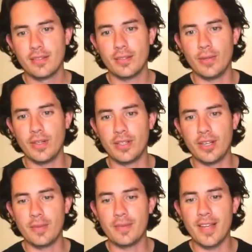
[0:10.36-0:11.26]
So,
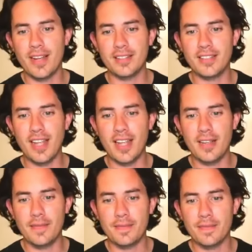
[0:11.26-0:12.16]
welcome another
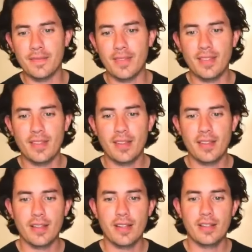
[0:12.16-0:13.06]
day.
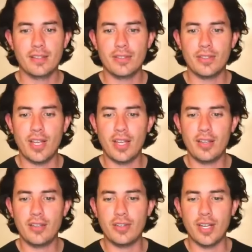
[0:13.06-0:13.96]

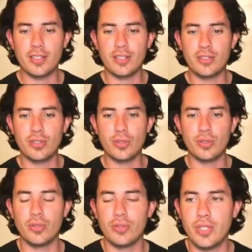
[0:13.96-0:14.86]
Today, connected
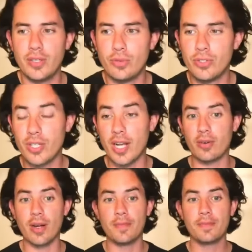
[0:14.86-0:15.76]
to the root
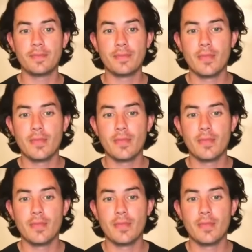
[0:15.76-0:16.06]
chakra